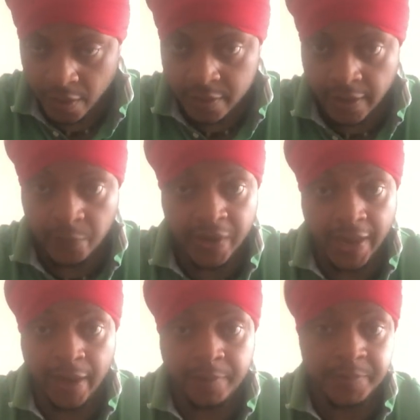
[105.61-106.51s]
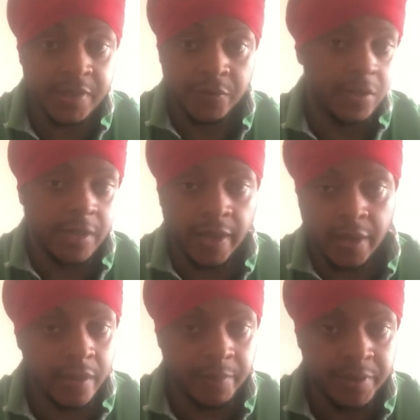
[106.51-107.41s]
They renamed themselves, just like
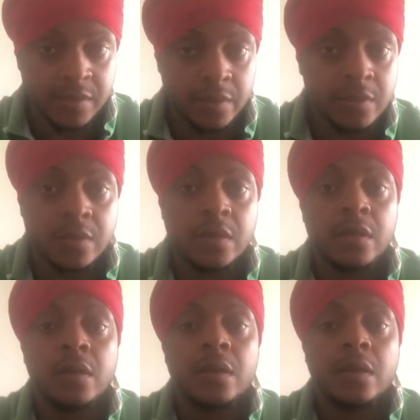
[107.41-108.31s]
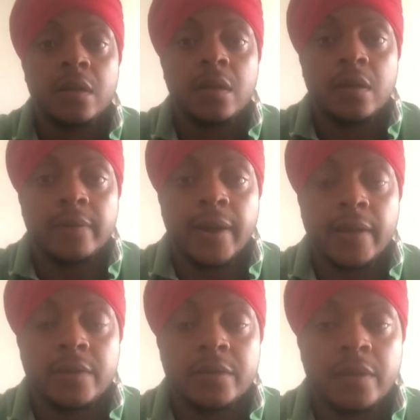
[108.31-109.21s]
any other business,
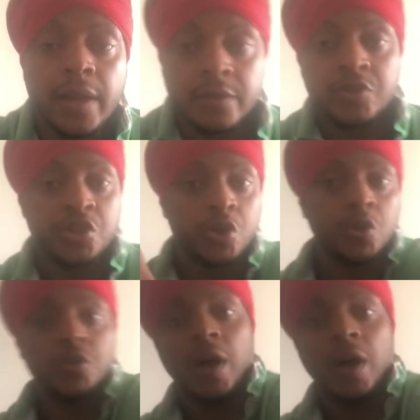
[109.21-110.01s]
right? Like Jewel